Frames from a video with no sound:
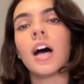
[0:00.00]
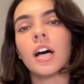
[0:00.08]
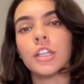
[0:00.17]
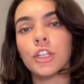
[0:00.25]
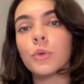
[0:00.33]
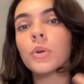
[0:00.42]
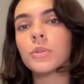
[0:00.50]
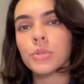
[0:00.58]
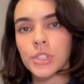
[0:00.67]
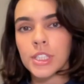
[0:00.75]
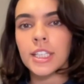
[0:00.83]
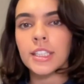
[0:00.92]
you will
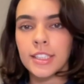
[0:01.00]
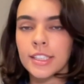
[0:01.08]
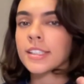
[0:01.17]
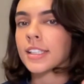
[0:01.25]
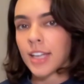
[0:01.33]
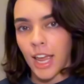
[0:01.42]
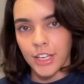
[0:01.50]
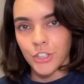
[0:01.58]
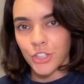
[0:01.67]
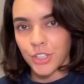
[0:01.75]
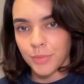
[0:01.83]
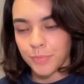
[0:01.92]
see this in
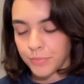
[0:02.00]
action.